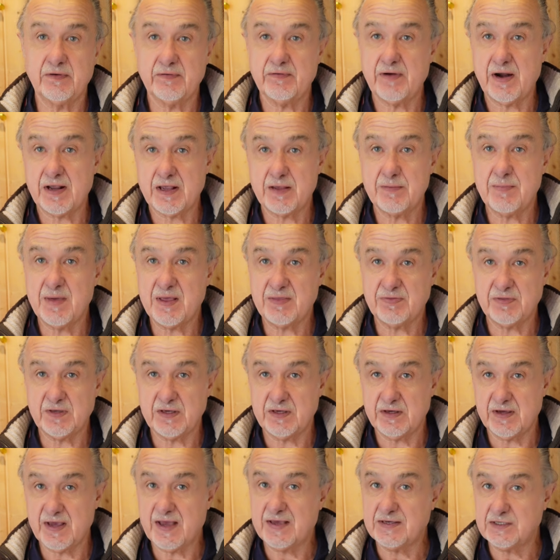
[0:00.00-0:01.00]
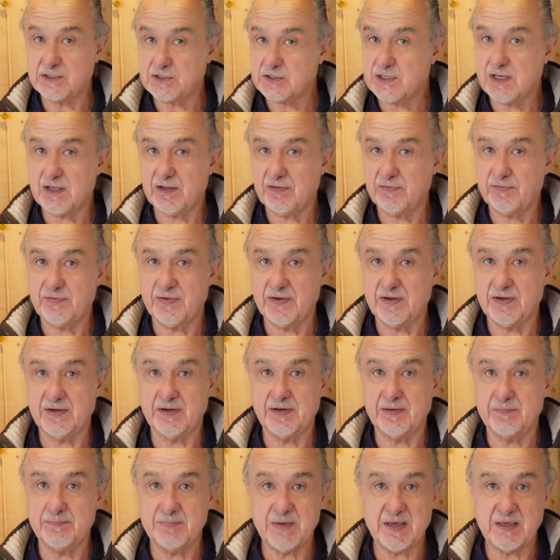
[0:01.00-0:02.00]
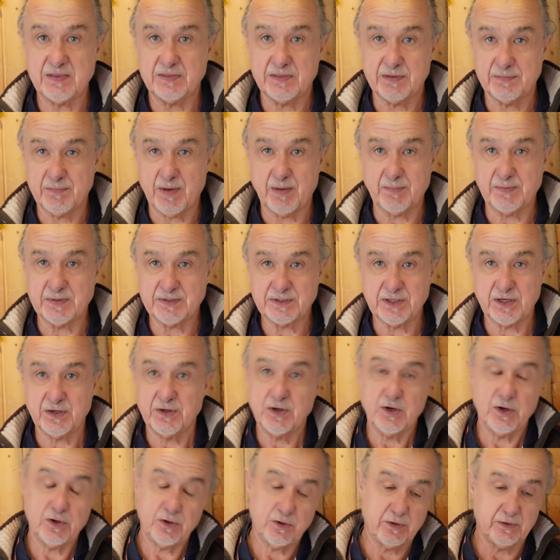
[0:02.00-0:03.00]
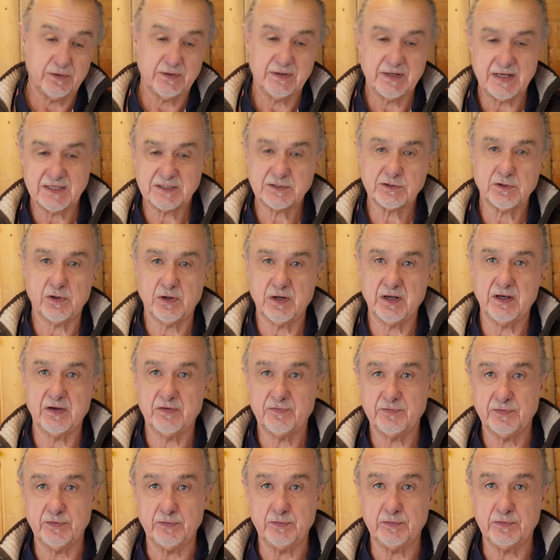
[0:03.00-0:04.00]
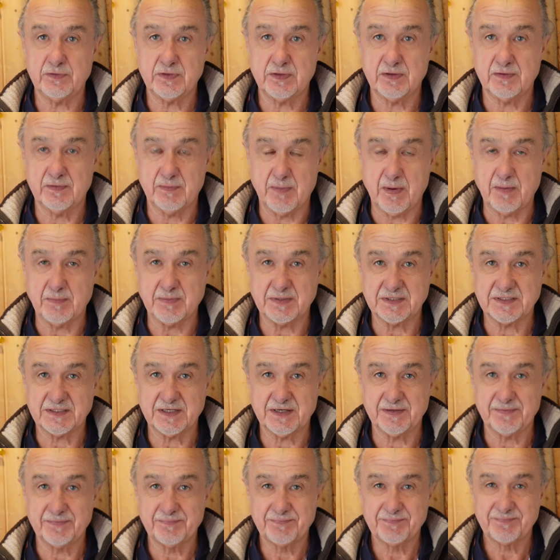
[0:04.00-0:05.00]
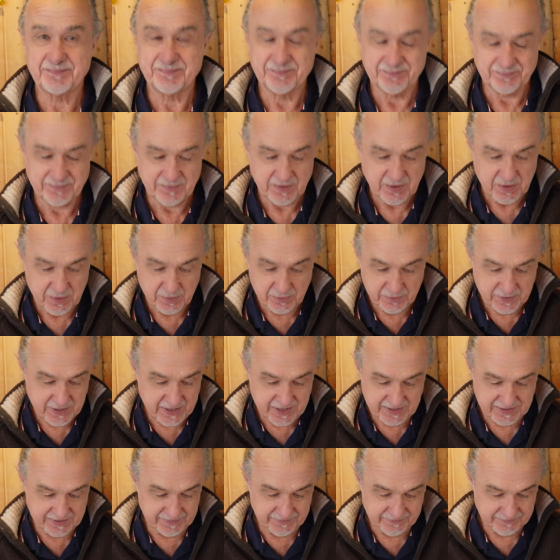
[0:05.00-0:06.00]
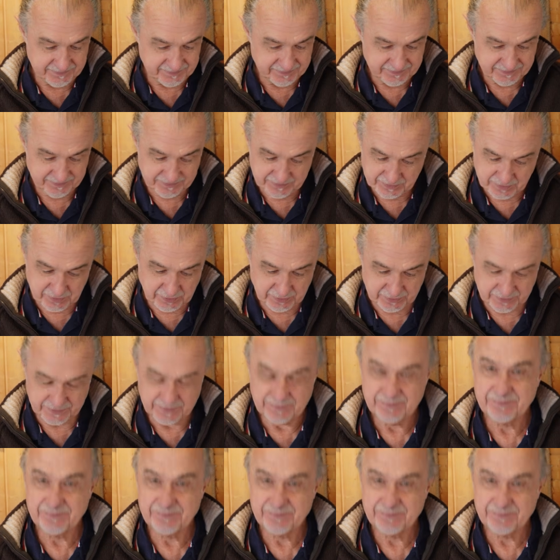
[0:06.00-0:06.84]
recommend that you get yourself a meat thermometer, or let's call it a food thermometer. Okay, good.